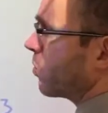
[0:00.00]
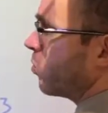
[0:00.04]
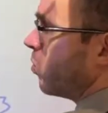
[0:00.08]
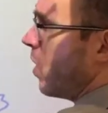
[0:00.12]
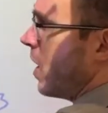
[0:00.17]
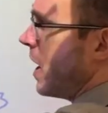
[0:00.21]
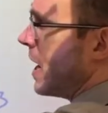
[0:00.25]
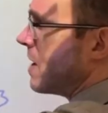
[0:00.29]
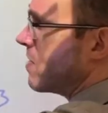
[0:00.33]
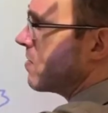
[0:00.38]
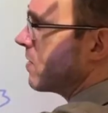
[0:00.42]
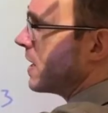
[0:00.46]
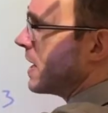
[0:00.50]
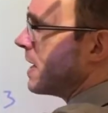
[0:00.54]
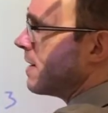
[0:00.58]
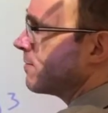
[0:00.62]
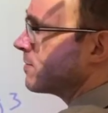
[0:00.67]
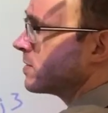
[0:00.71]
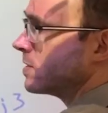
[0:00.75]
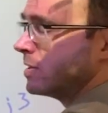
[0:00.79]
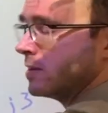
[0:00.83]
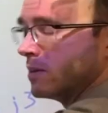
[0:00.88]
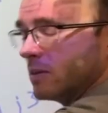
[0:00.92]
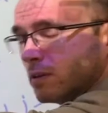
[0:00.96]
y on the left,
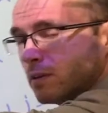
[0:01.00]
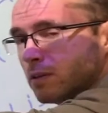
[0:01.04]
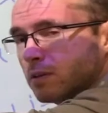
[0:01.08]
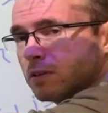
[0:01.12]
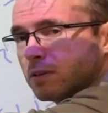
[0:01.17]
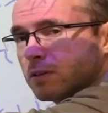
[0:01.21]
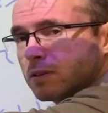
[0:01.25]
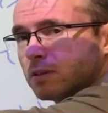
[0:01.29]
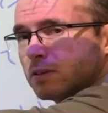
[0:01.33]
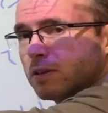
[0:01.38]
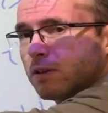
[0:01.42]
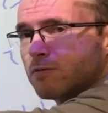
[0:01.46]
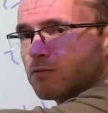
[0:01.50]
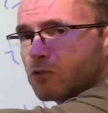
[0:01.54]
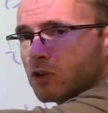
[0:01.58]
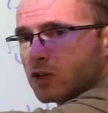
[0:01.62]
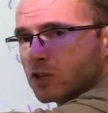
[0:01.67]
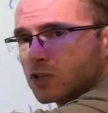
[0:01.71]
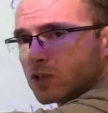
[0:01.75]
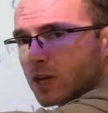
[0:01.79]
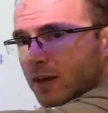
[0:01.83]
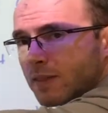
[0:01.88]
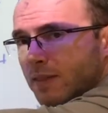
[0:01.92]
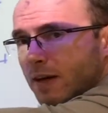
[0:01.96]

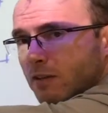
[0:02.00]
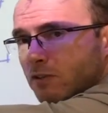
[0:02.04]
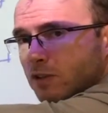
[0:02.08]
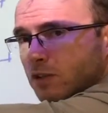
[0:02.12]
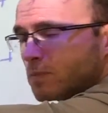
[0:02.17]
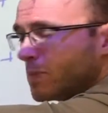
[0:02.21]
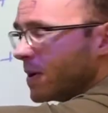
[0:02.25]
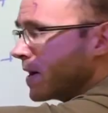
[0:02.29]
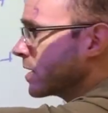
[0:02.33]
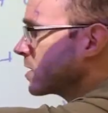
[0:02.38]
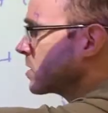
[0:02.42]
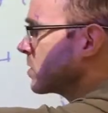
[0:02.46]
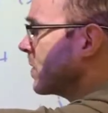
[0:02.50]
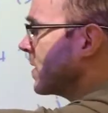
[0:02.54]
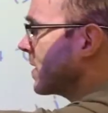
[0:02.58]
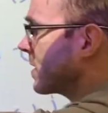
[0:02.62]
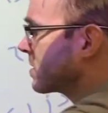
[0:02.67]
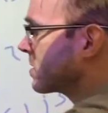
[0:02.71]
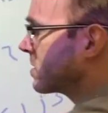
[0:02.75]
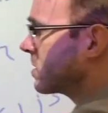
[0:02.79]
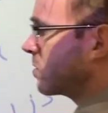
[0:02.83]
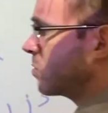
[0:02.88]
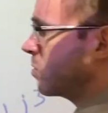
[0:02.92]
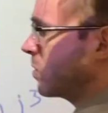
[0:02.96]
differentiate that with respect to
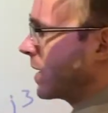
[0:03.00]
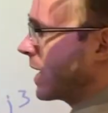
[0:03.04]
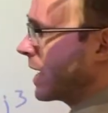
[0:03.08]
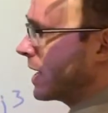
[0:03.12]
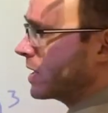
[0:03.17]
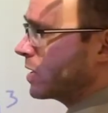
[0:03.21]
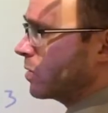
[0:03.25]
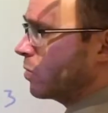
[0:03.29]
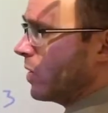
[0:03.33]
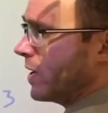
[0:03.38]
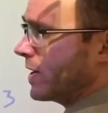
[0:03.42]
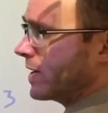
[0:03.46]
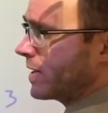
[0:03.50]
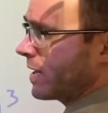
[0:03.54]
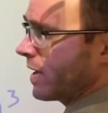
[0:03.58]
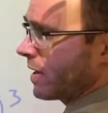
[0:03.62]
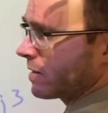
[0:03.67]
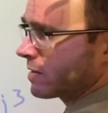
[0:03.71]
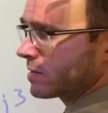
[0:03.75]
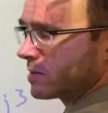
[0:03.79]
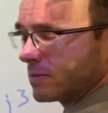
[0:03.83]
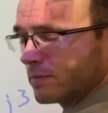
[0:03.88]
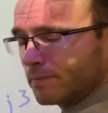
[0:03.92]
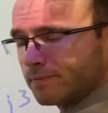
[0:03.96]
x, we get dy
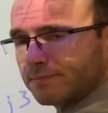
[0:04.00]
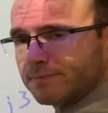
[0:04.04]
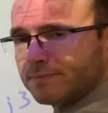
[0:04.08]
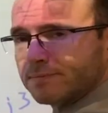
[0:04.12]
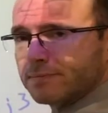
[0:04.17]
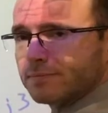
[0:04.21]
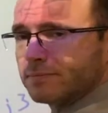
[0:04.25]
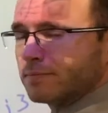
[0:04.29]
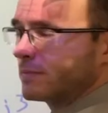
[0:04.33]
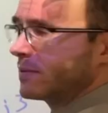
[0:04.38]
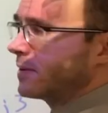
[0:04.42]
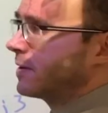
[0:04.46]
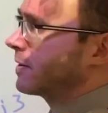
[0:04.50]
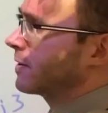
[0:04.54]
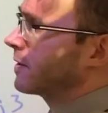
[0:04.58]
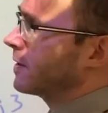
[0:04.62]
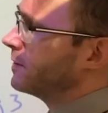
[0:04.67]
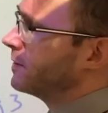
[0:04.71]
dx. Okay?